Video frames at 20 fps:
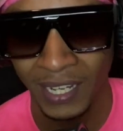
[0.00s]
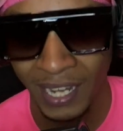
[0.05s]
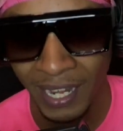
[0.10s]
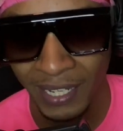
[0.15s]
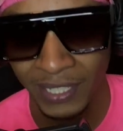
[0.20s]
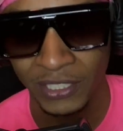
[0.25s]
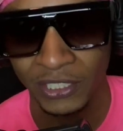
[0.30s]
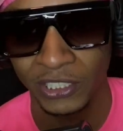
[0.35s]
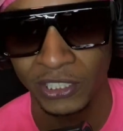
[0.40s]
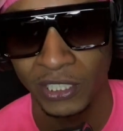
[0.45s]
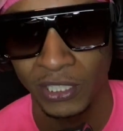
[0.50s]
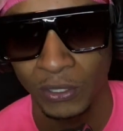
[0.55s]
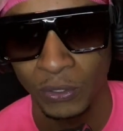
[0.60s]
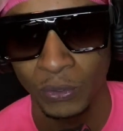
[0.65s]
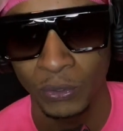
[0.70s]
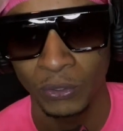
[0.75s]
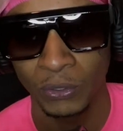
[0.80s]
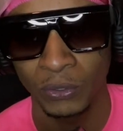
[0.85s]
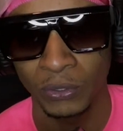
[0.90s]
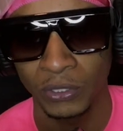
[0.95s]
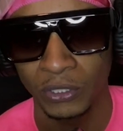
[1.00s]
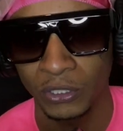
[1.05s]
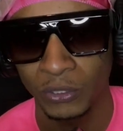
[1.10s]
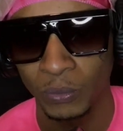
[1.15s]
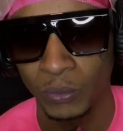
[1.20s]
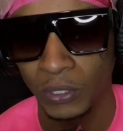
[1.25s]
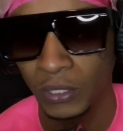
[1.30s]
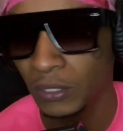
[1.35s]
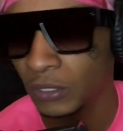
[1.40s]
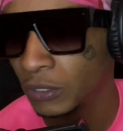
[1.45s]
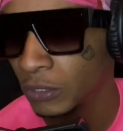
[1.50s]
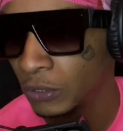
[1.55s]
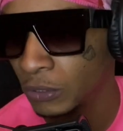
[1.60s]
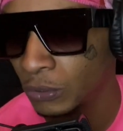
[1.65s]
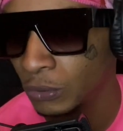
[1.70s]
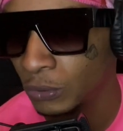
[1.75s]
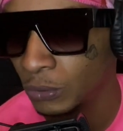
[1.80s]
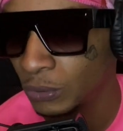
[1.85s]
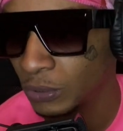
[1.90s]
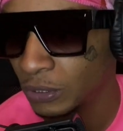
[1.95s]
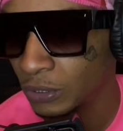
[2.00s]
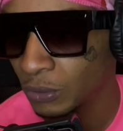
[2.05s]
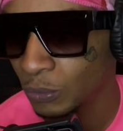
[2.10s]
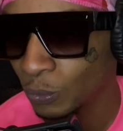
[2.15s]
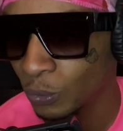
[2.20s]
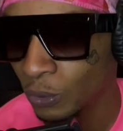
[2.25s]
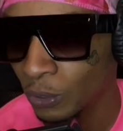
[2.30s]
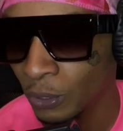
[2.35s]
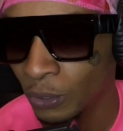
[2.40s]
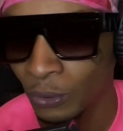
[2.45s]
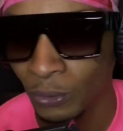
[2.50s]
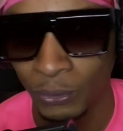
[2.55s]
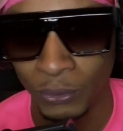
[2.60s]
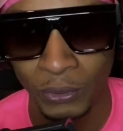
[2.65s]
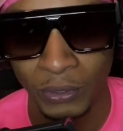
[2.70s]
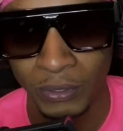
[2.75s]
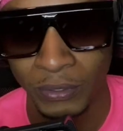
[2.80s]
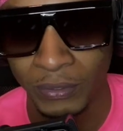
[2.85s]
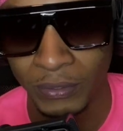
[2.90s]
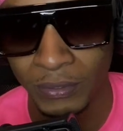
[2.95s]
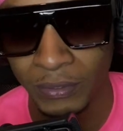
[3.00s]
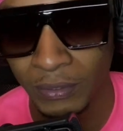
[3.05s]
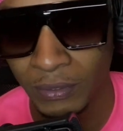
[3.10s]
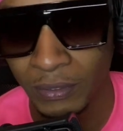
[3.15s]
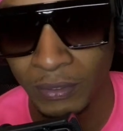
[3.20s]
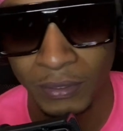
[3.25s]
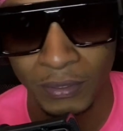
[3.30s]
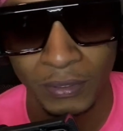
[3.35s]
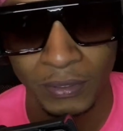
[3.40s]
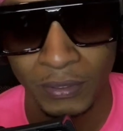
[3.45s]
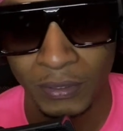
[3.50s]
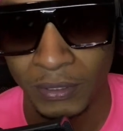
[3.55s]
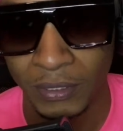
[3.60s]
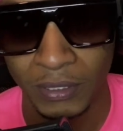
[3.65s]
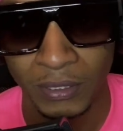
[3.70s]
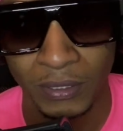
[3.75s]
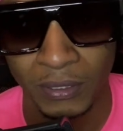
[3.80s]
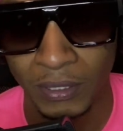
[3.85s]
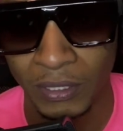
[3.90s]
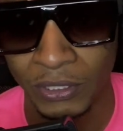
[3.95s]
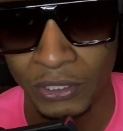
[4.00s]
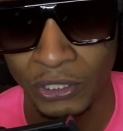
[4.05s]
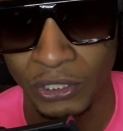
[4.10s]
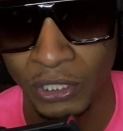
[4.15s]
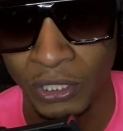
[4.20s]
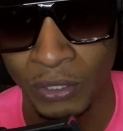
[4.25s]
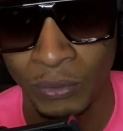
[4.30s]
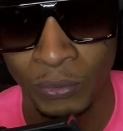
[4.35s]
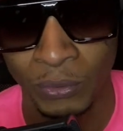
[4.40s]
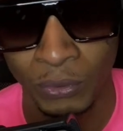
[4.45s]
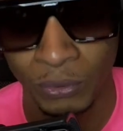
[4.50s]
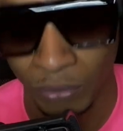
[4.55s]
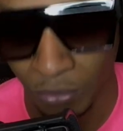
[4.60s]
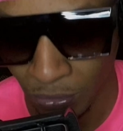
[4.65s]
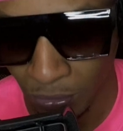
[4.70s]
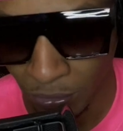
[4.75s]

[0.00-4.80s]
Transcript: of shit going on this week in the news and the world and just in general.